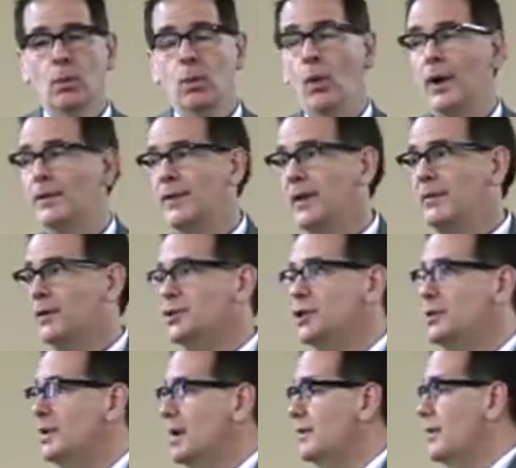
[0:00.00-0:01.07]
One thing that
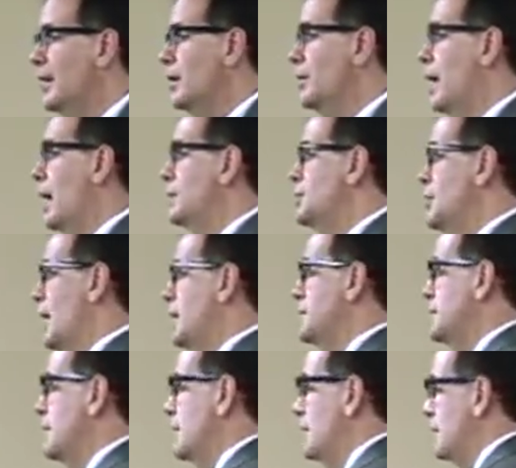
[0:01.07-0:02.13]
you get there, not
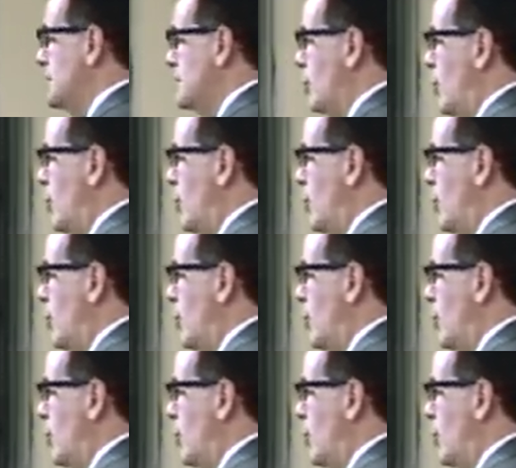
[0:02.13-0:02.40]
just, this is